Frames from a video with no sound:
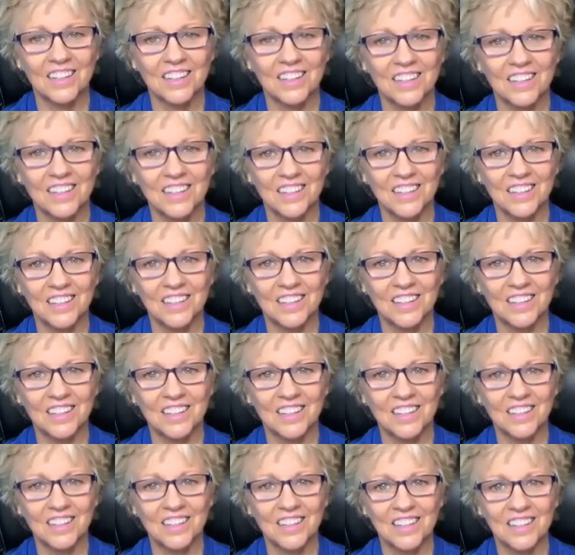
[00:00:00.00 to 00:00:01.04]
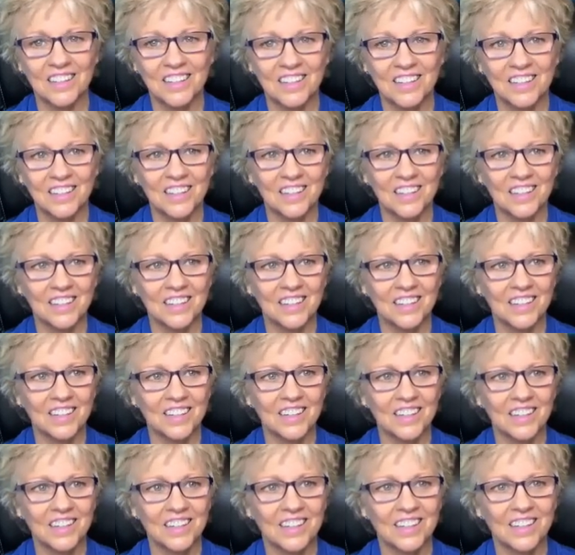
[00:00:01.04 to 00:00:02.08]

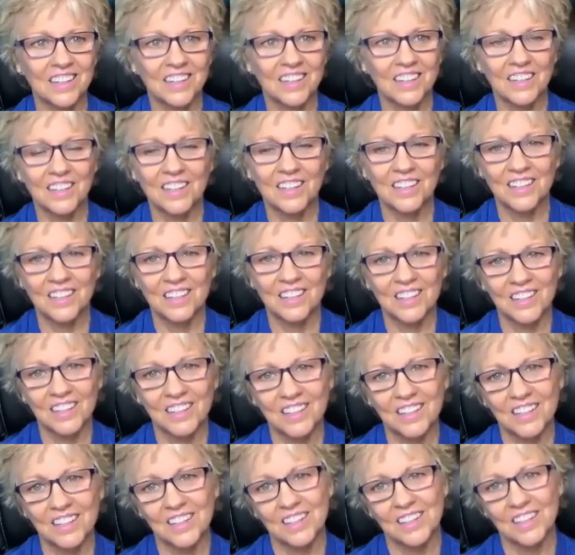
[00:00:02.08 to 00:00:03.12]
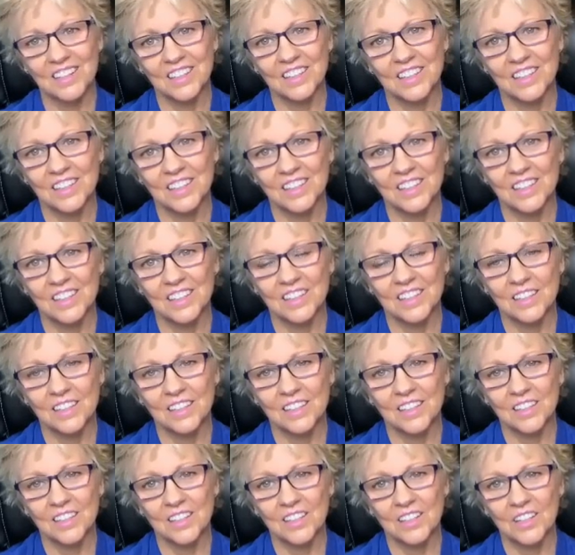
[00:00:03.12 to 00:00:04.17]

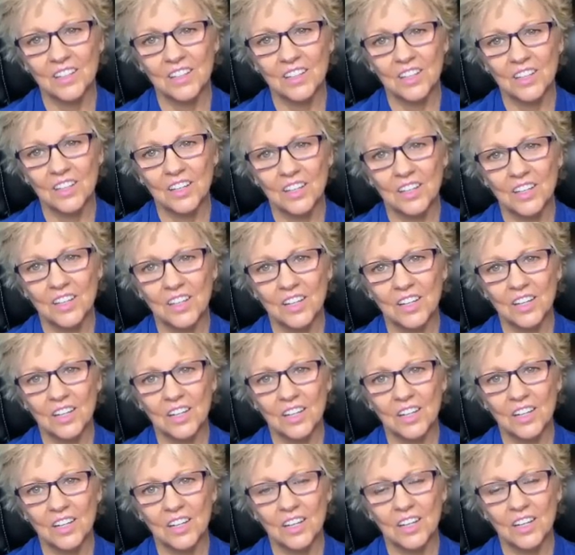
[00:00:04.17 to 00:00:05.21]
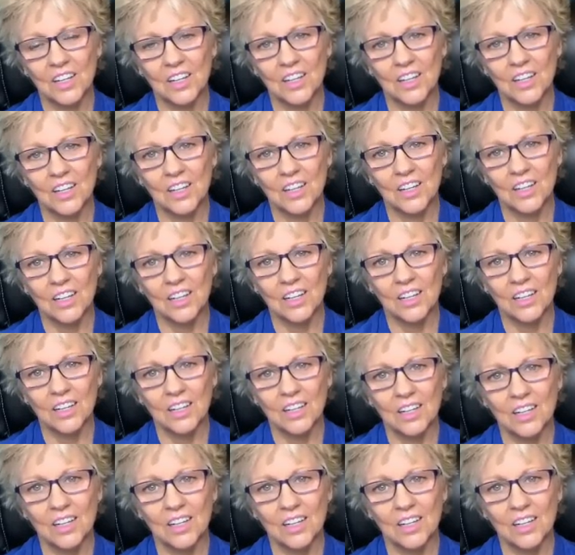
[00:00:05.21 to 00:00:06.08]
(silent)